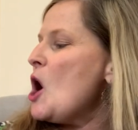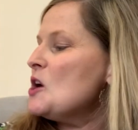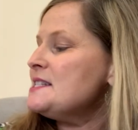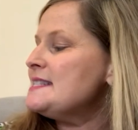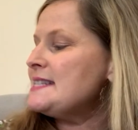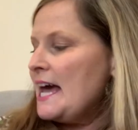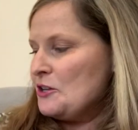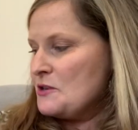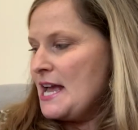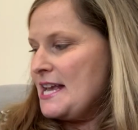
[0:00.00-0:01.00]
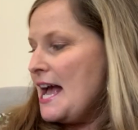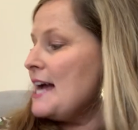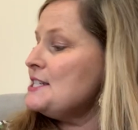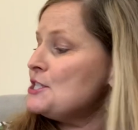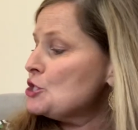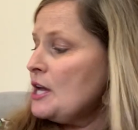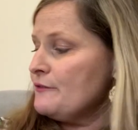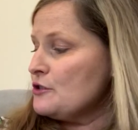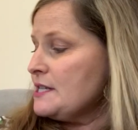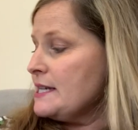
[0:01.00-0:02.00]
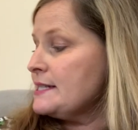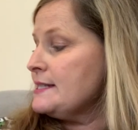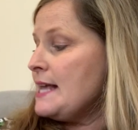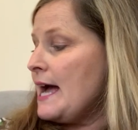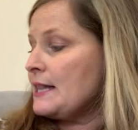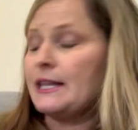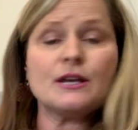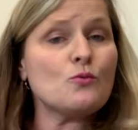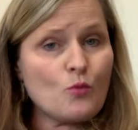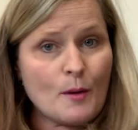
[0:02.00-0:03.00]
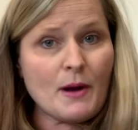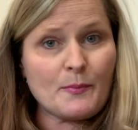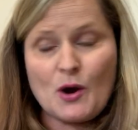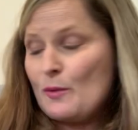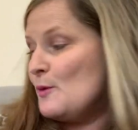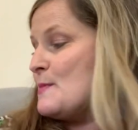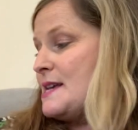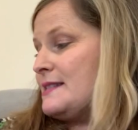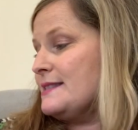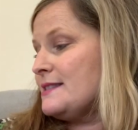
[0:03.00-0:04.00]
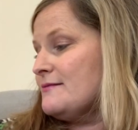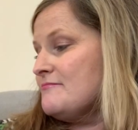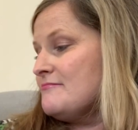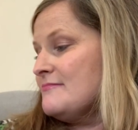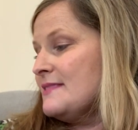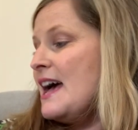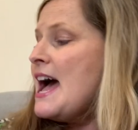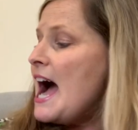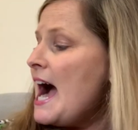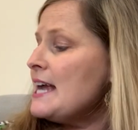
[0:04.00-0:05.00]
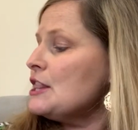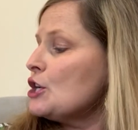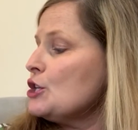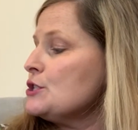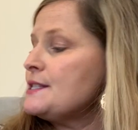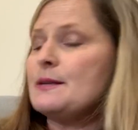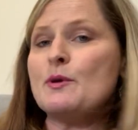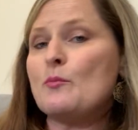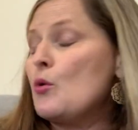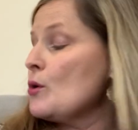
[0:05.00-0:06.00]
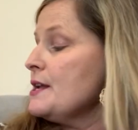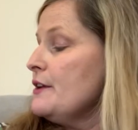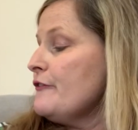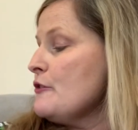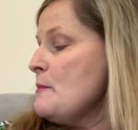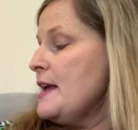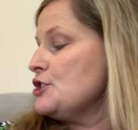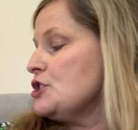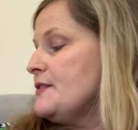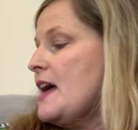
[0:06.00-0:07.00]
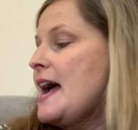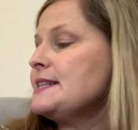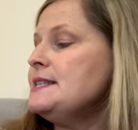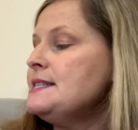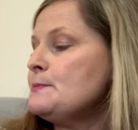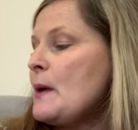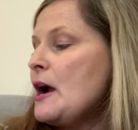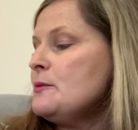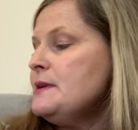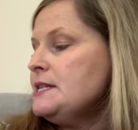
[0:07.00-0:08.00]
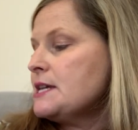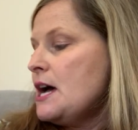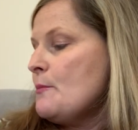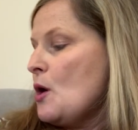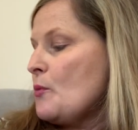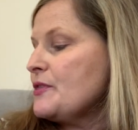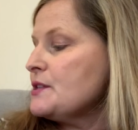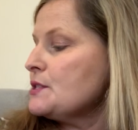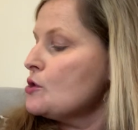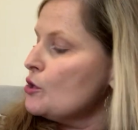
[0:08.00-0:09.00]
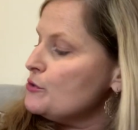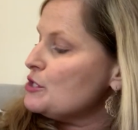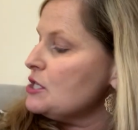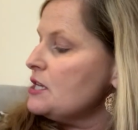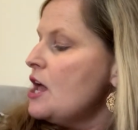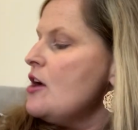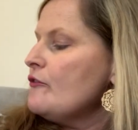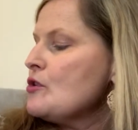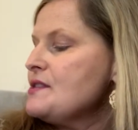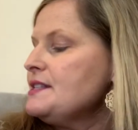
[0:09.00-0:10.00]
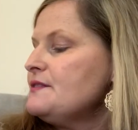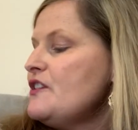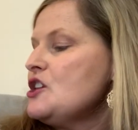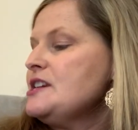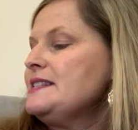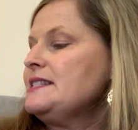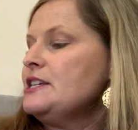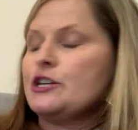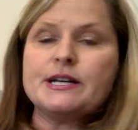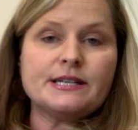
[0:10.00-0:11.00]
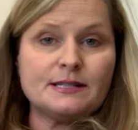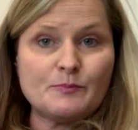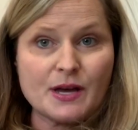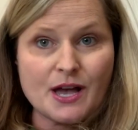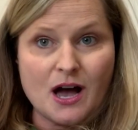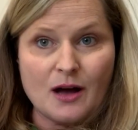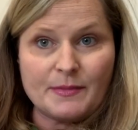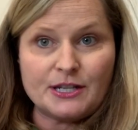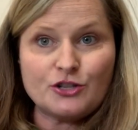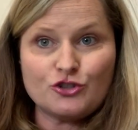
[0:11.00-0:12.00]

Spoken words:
On Saturday, I discovered exactly what my problem is. I learned some important information that has inspired me to come up with a solution for this very serious but common